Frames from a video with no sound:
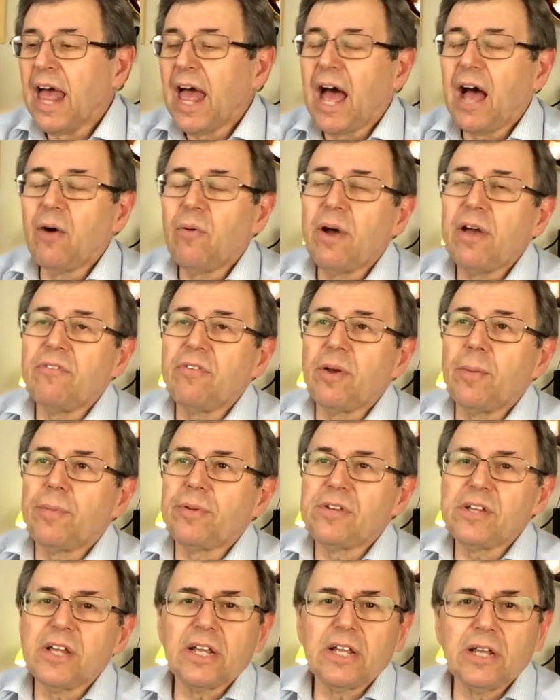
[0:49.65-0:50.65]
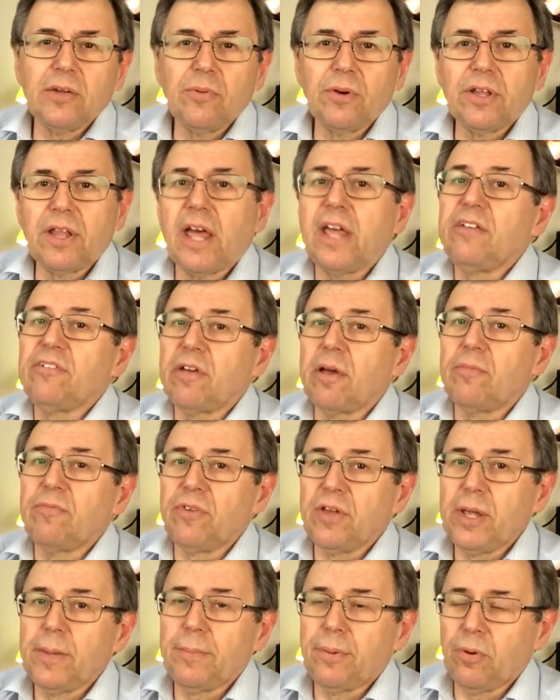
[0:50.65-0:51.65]
However, particularly with
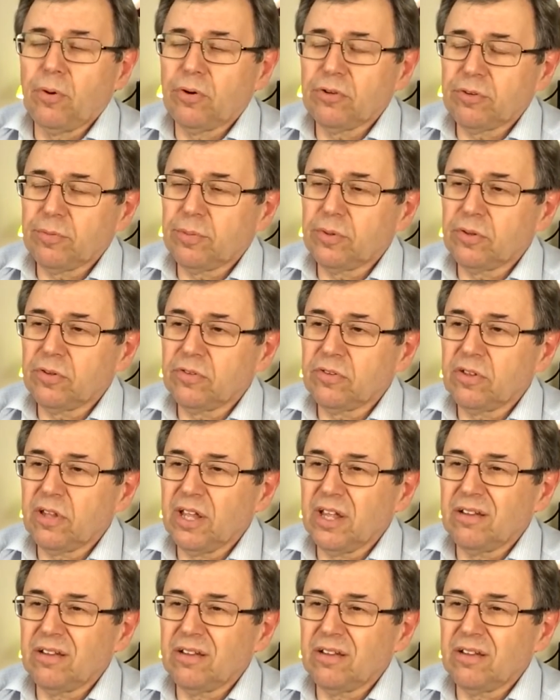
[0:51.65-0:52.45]
HMV portables,